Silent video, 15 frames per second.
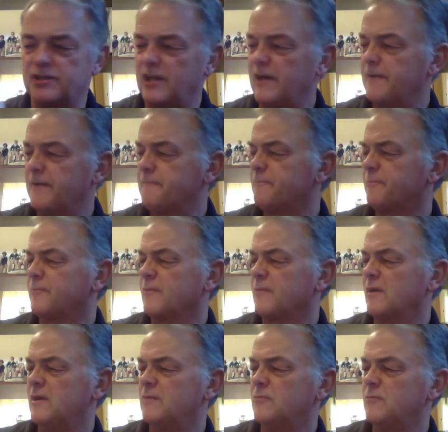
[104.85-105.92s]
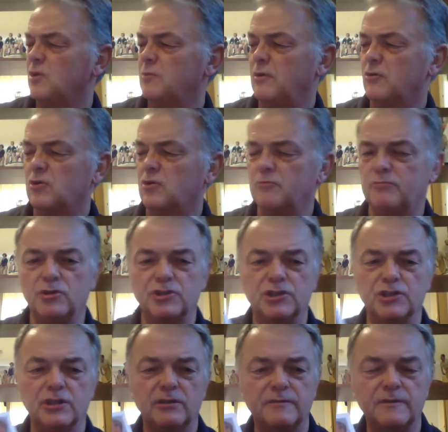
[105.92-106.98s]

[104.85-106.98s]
there by Malcolm Butcher.